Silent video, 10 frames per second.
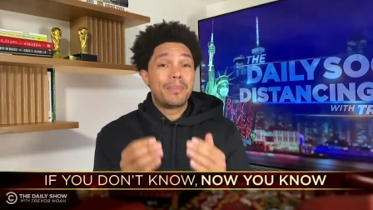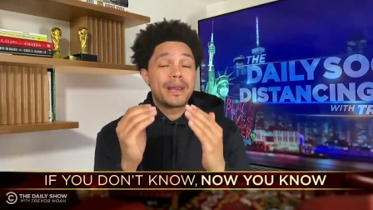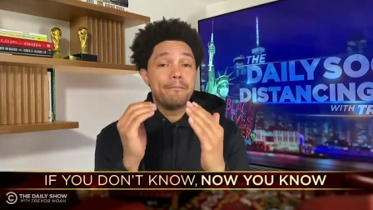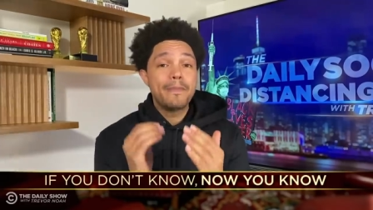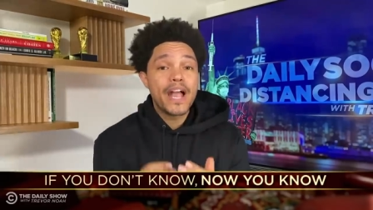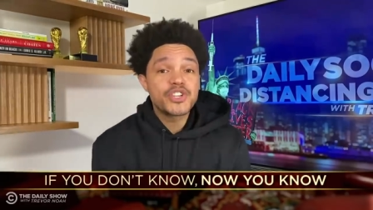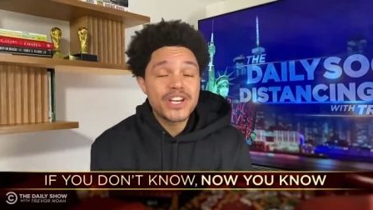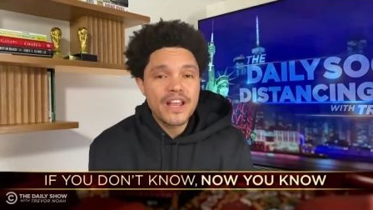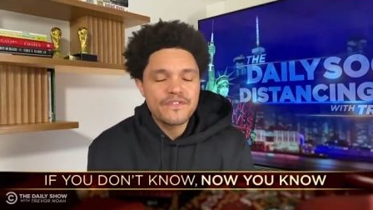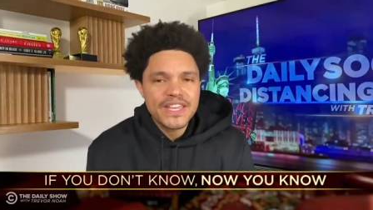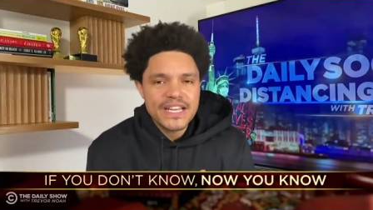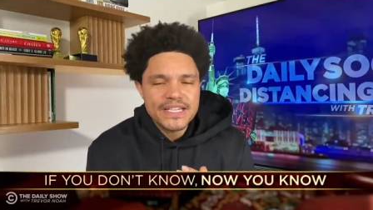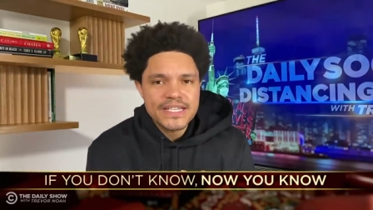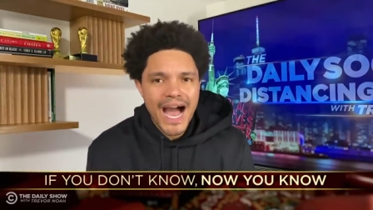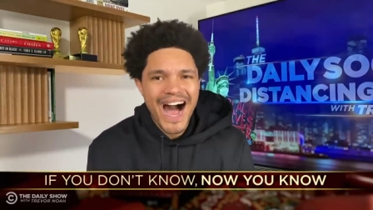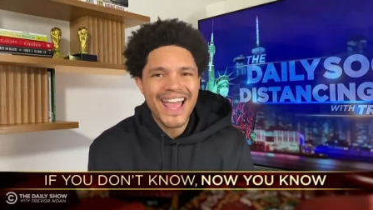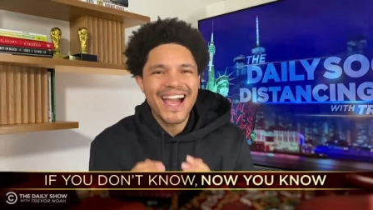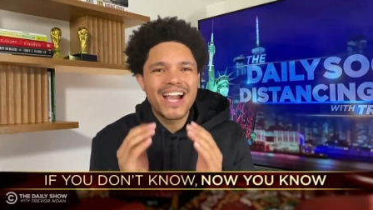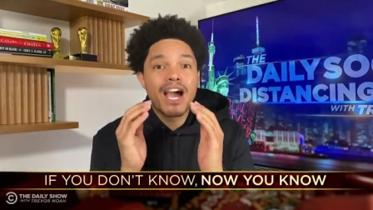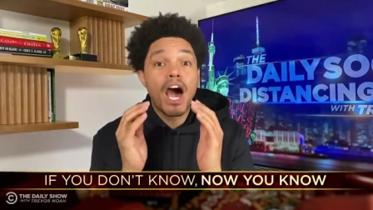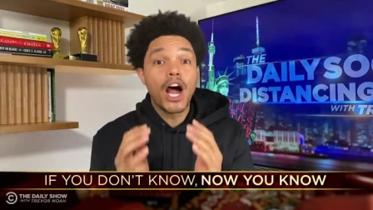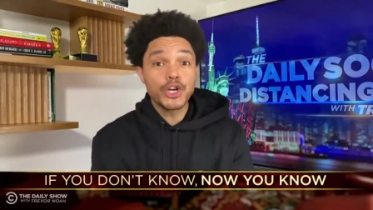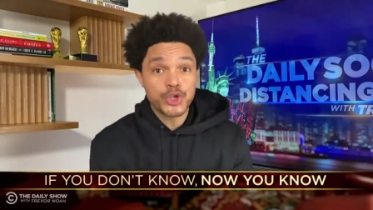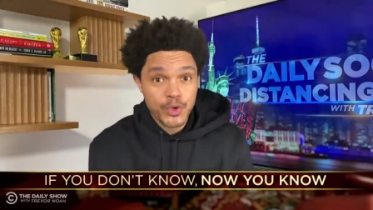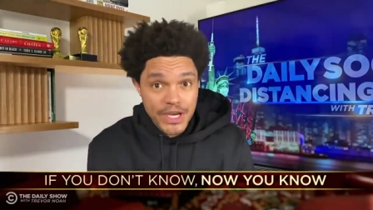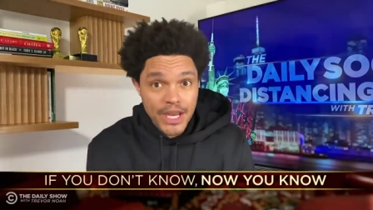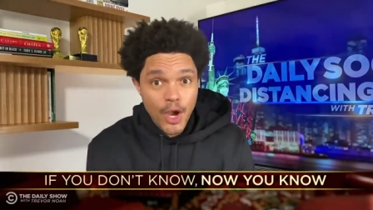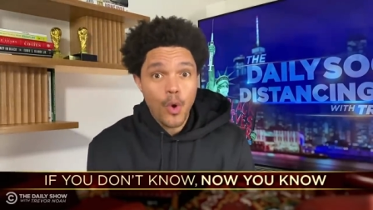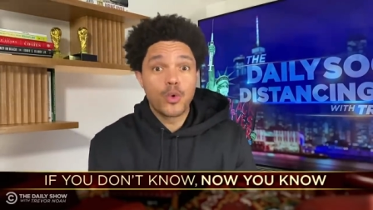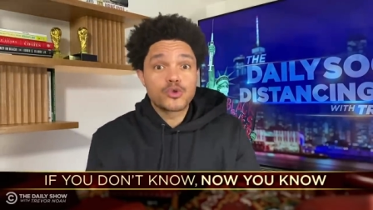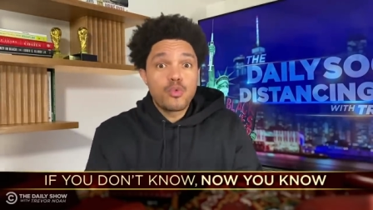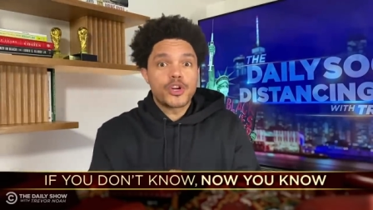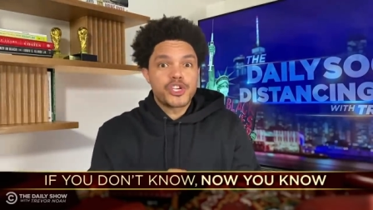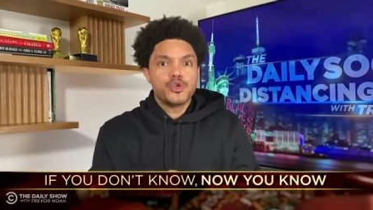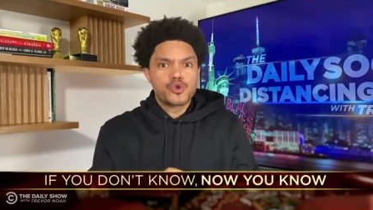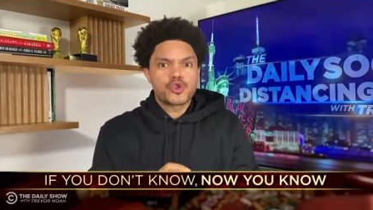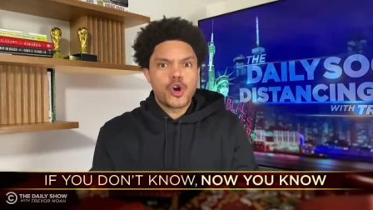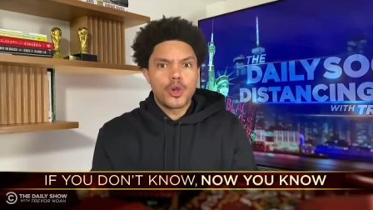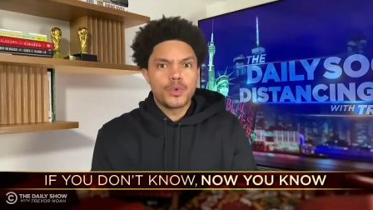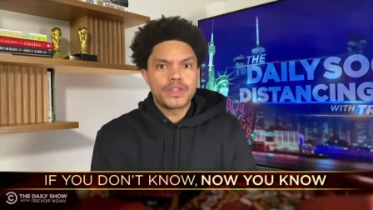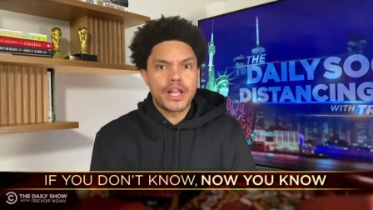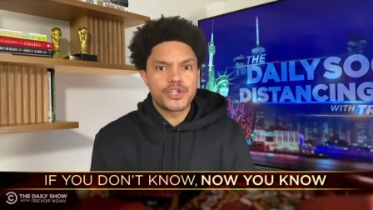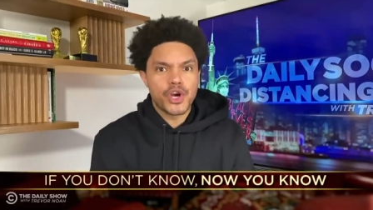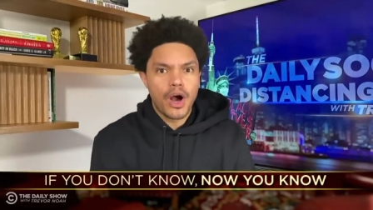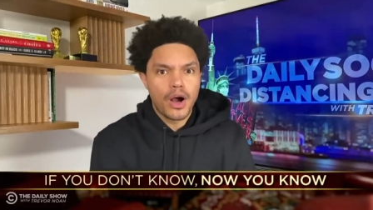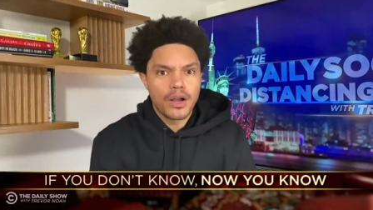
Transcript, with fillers: But imagine if the entire country was watching you struggle with that jar.